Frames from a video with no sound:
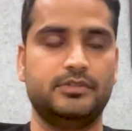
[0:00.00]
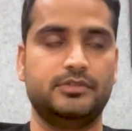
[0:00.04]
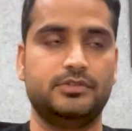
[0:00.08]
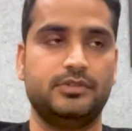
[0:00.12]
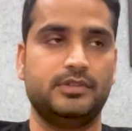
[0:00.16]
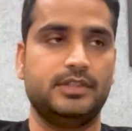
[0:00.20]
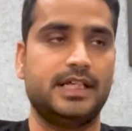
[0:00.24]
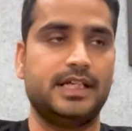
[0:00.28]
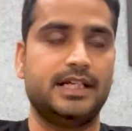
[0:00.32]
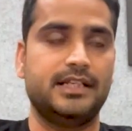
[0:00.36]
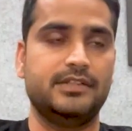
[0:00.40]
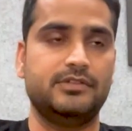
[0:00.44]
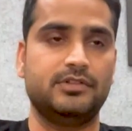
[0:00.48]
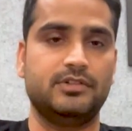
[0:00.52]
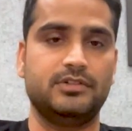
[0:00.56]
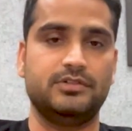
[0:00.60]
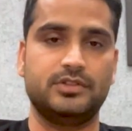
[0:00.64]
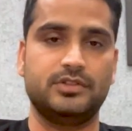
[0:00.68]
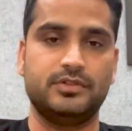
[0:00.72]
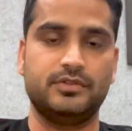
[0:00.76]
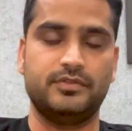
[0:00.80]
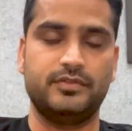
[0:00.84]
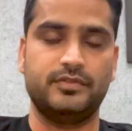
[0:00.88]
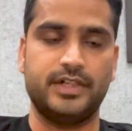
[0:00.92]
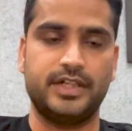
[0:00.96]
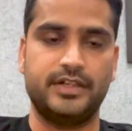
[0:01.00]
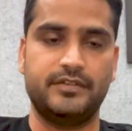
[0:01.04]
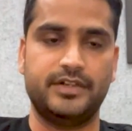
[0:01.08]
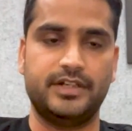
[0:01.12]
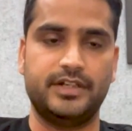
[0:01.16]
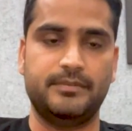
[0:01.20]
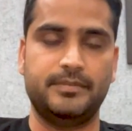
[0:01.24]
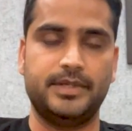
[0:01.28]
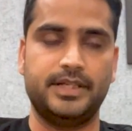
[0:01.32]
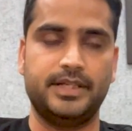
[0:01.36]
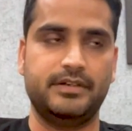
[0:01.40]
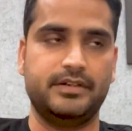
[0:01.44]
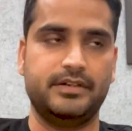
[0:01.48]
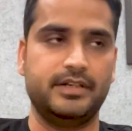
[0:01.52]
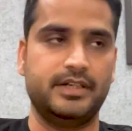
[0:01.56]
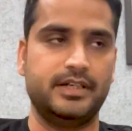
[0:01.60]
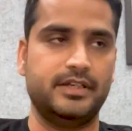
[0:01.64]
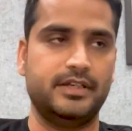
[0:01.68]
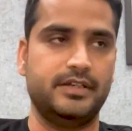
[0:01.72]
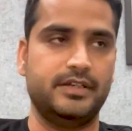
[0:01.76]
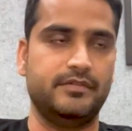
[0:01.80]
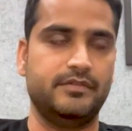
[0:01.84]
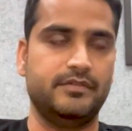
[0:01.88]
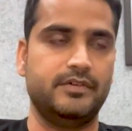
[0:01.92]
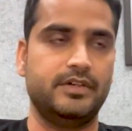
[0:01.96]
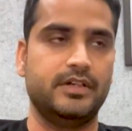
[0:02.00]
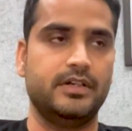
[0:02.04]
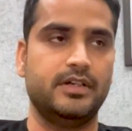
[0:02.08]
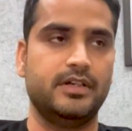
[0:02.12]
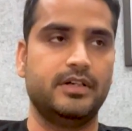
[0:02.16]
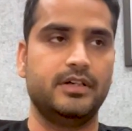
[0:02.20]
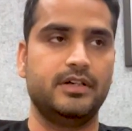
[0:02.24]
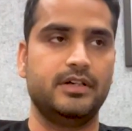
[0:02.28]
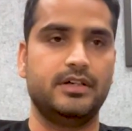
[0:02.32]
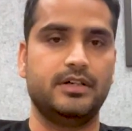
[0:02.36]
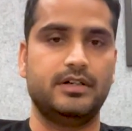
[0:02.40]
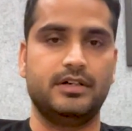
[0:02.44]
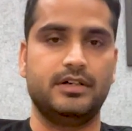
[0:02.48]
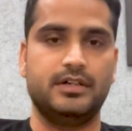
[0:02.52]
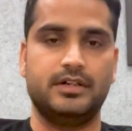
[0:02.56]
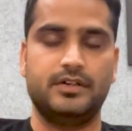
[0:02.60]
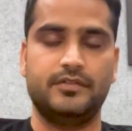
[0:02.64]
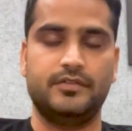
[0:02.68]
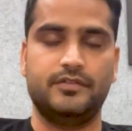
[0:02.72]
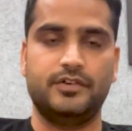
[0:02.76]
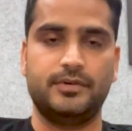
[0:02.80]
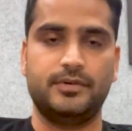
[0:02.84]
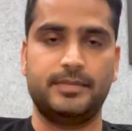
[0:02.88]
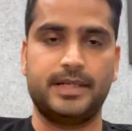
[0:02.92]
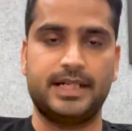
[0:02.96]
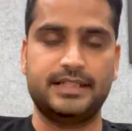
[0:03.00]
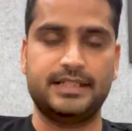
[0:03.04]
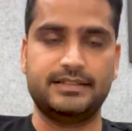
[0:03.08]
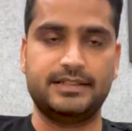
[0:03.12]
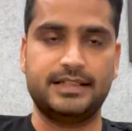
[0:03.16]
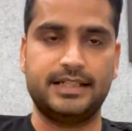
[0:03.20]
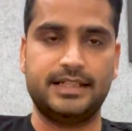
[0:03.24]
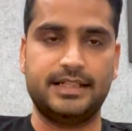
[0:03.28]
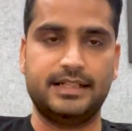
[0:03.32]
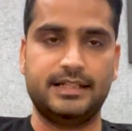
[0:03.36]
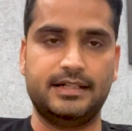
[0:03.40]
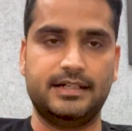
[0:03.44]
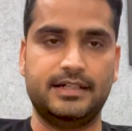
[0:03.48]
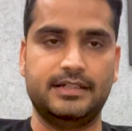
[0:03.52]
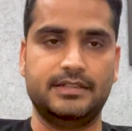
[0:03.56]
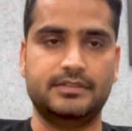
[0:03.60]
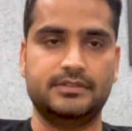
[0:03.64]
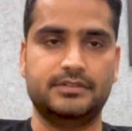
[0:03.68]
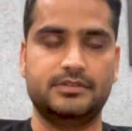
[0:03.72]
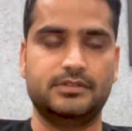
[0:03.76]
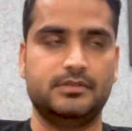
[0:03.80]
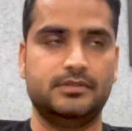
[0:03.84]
So that is also a very, very big relief for brands like us.